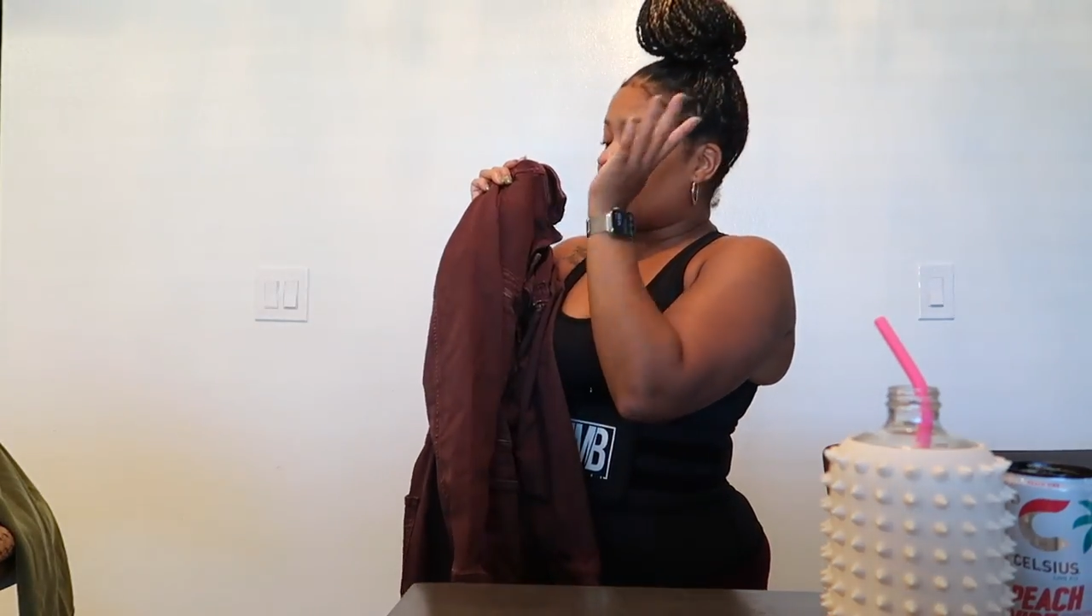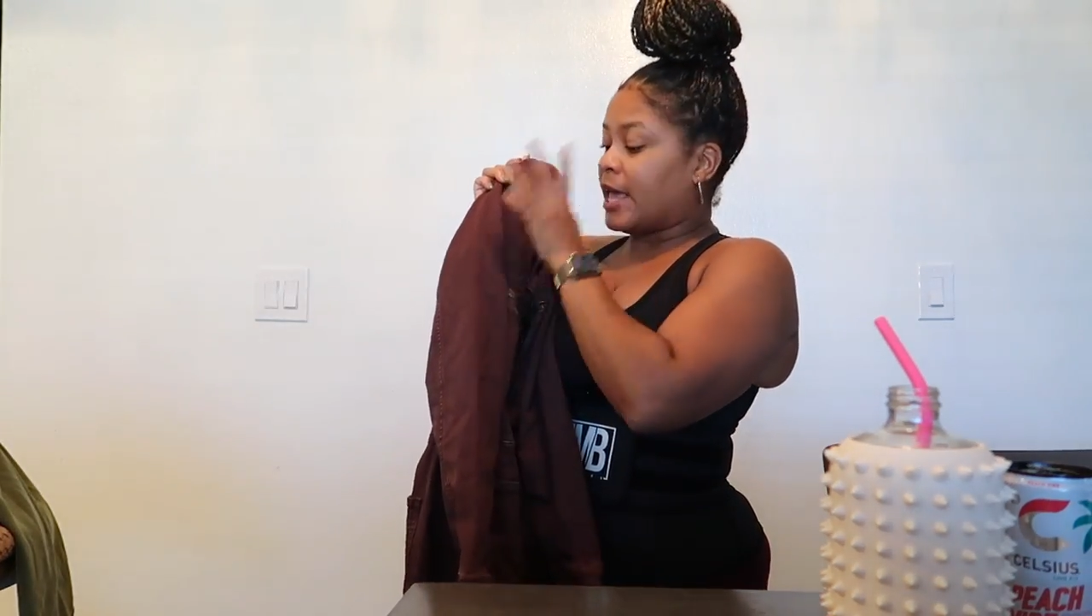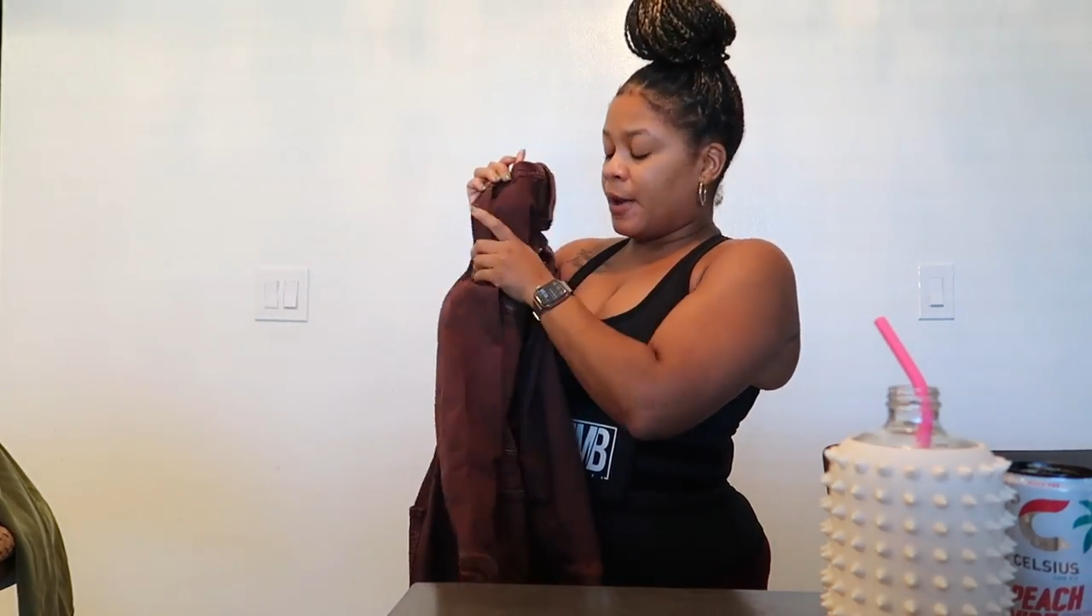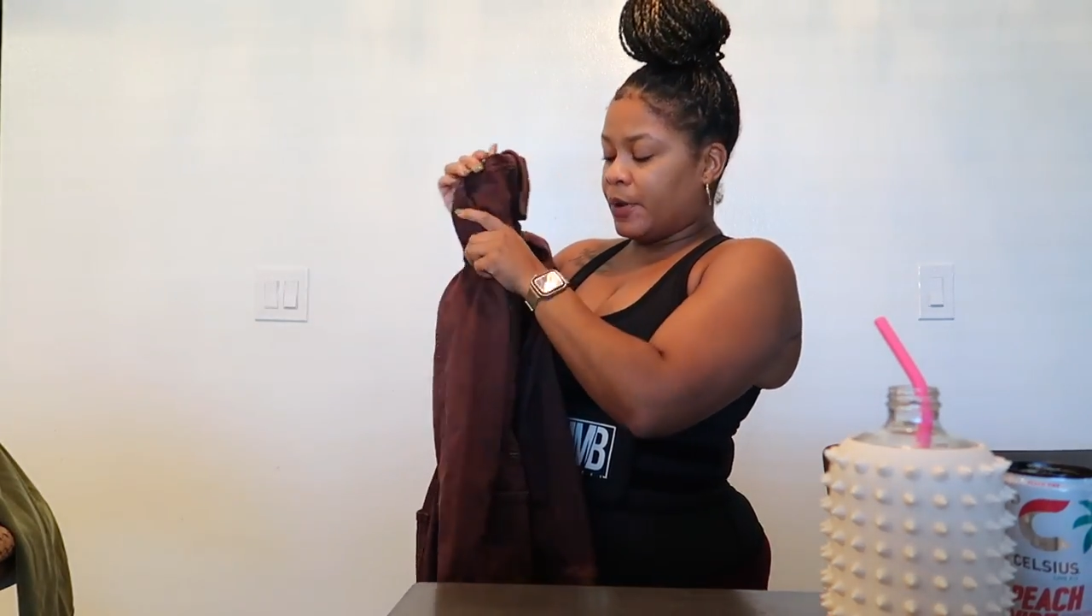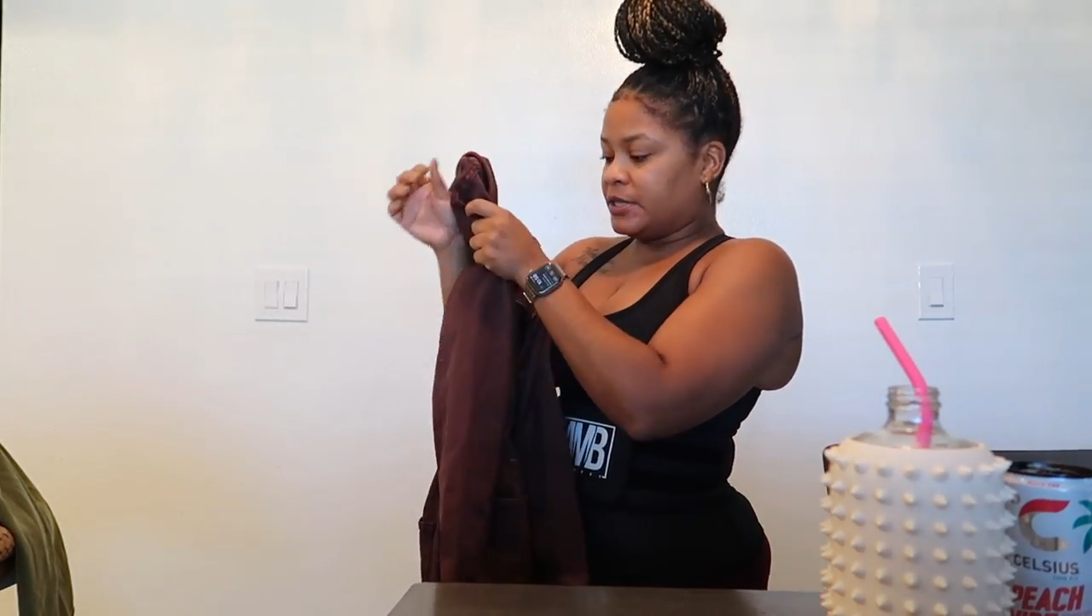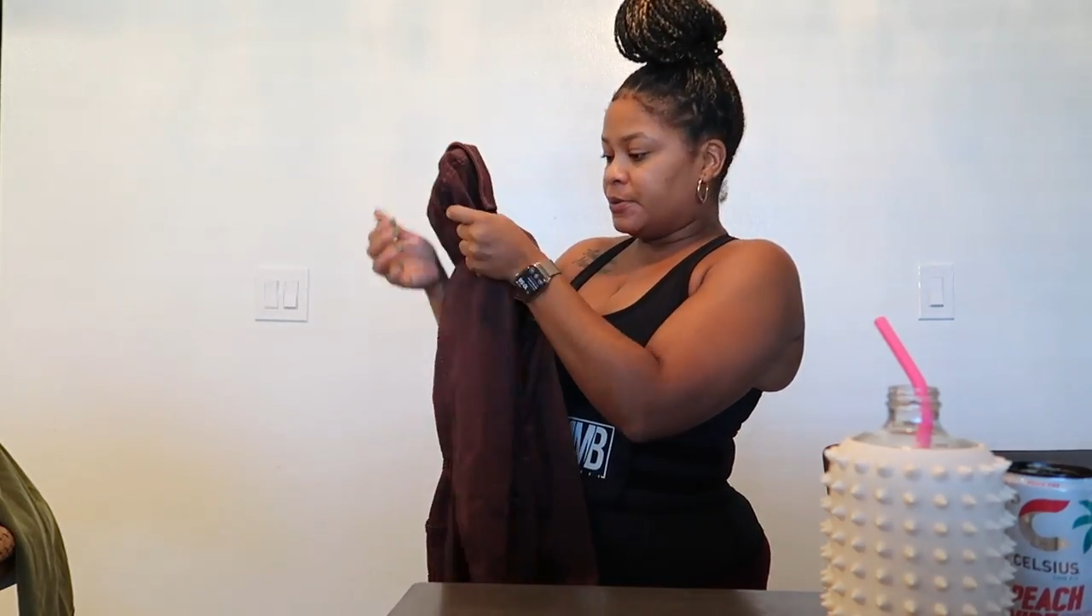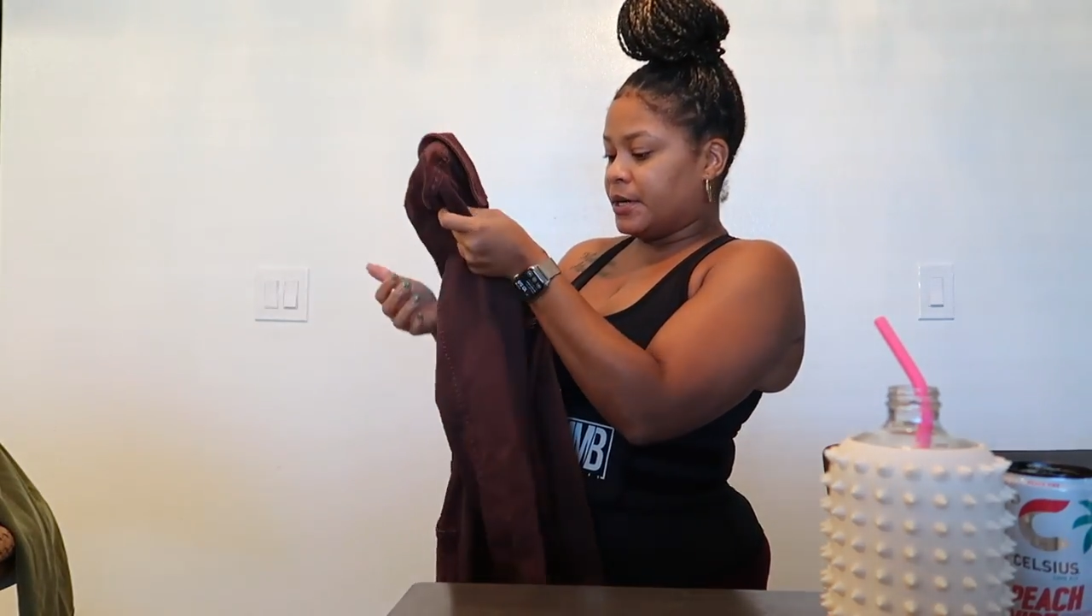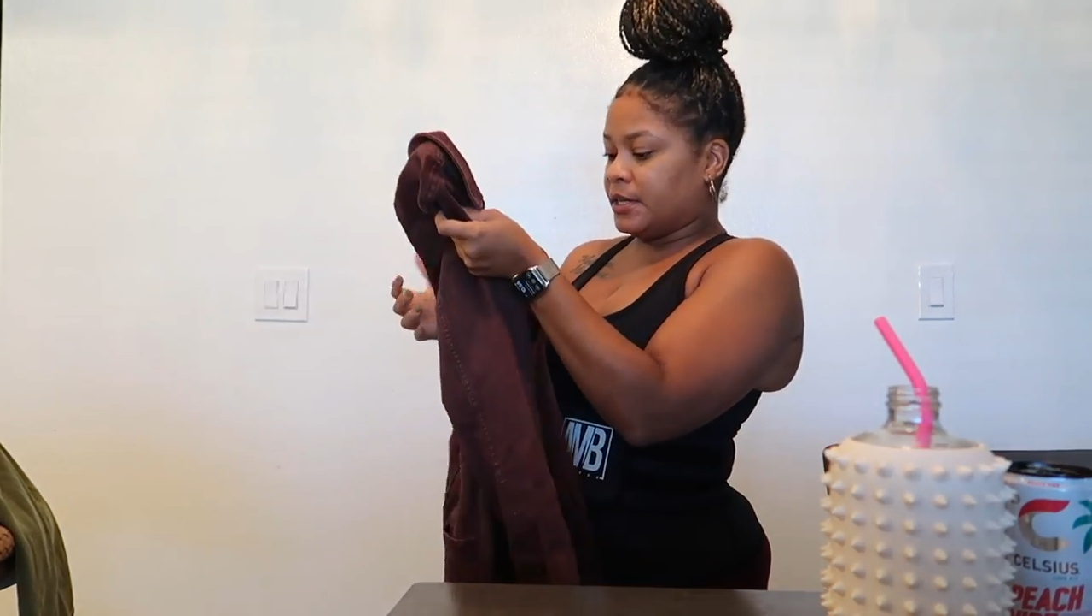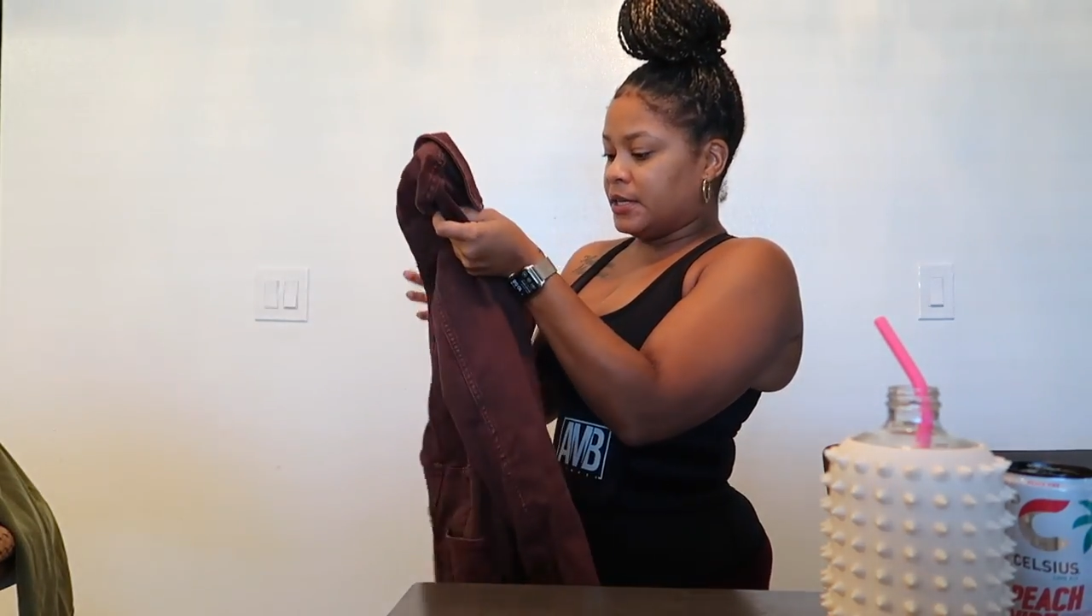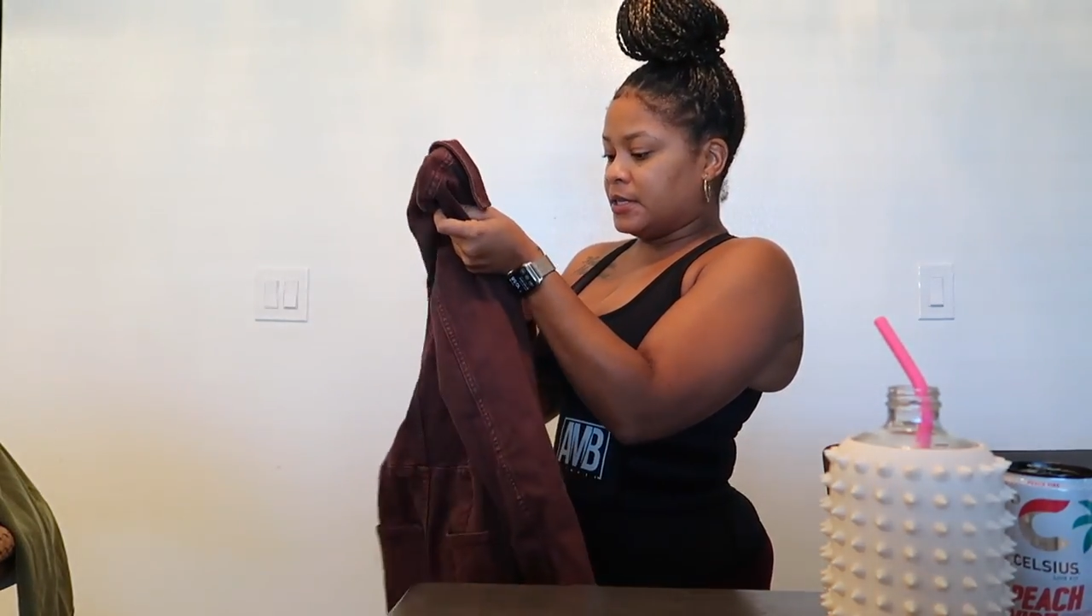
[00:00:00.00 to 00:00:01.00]
Can't wait to
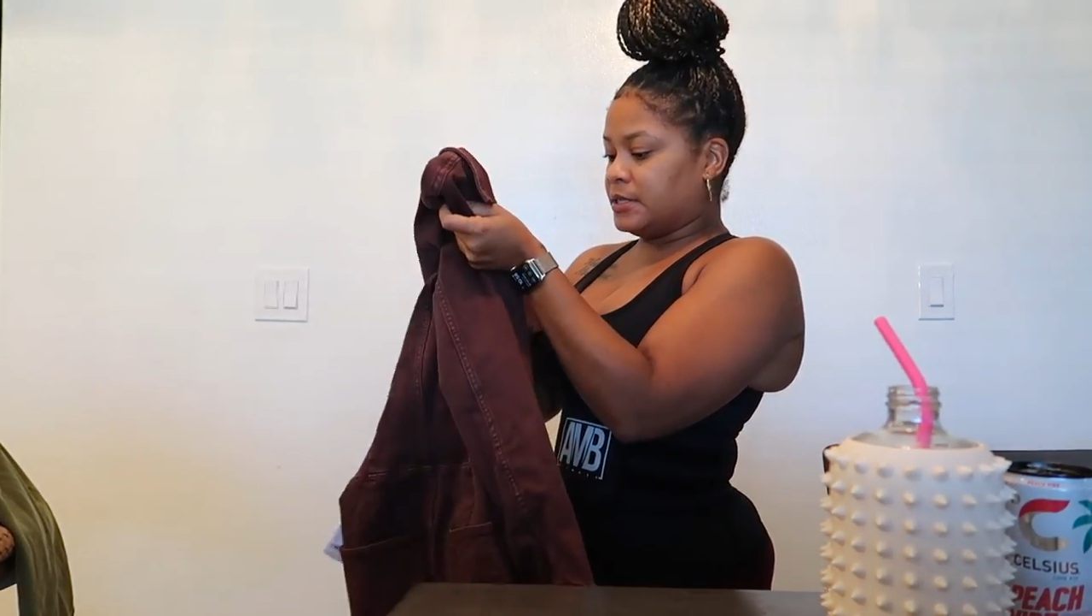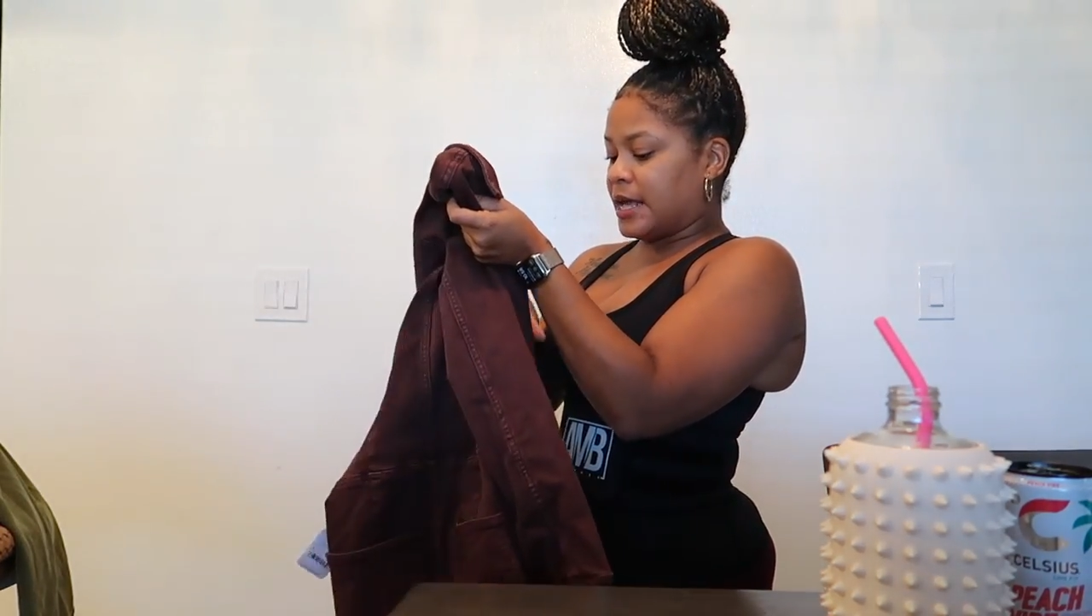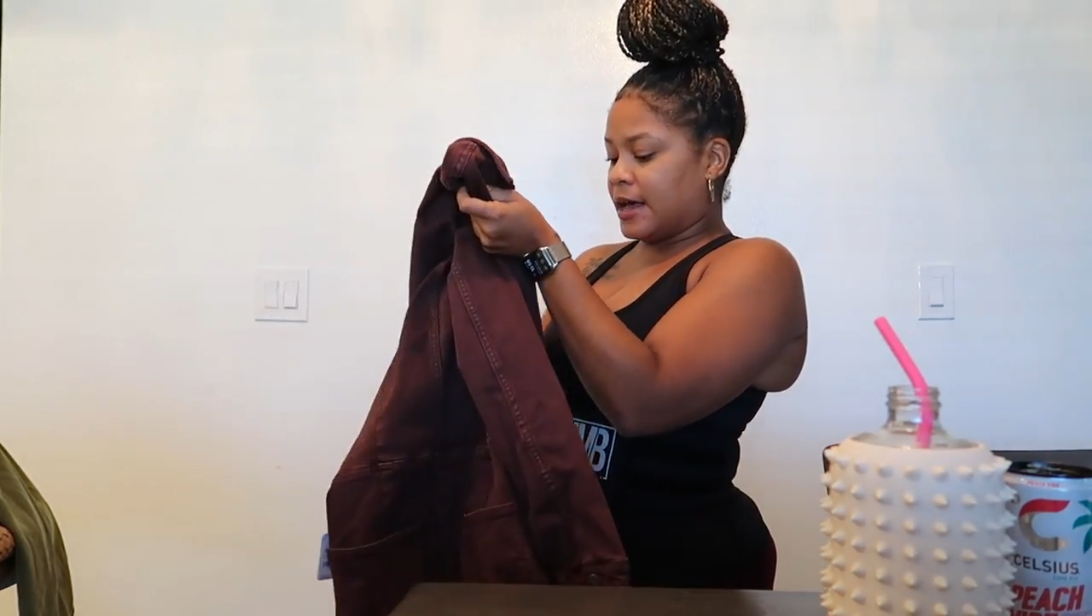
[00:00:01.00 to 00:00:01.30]
wear this.